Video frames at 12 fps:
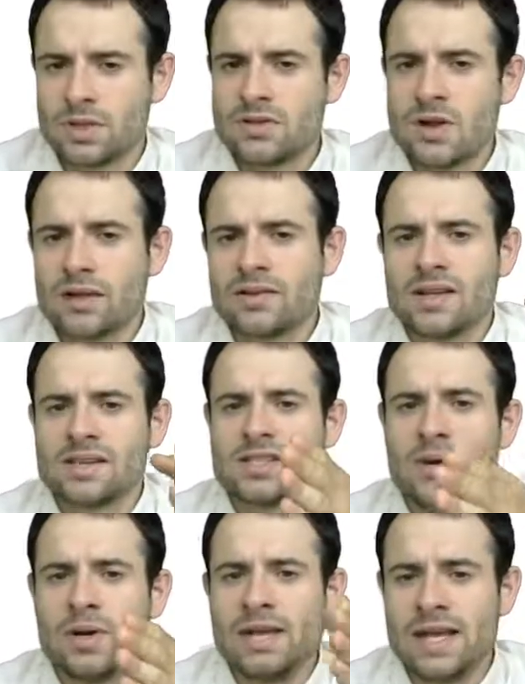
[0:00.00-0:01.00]
not
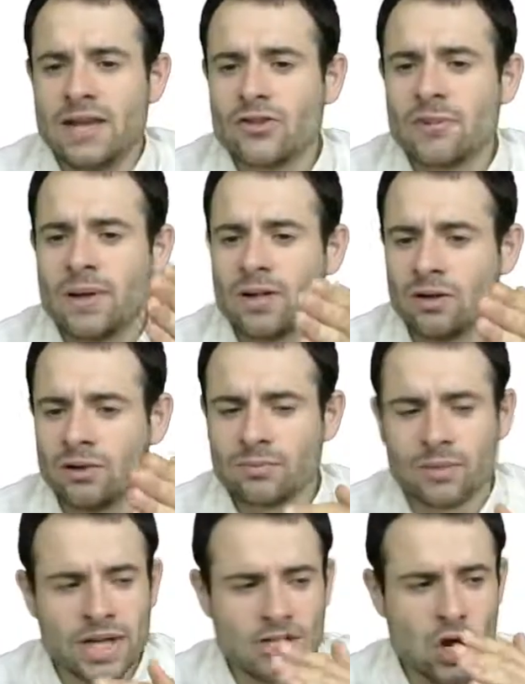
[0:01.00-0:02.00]
necessarily in the middle,
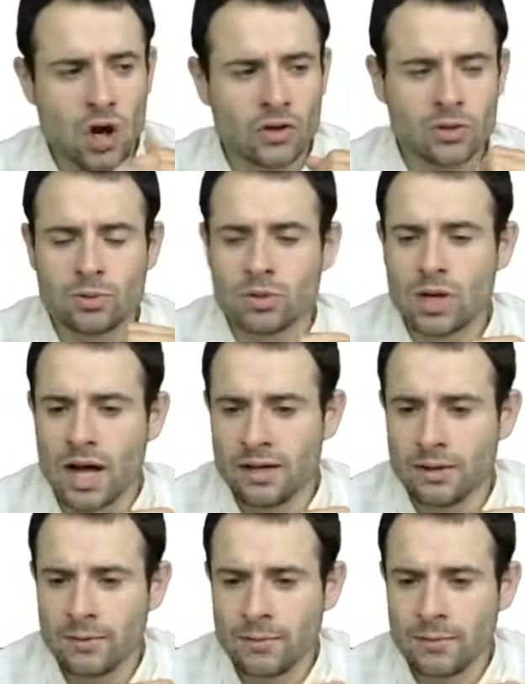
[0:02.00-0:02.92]
but it's on the blue line.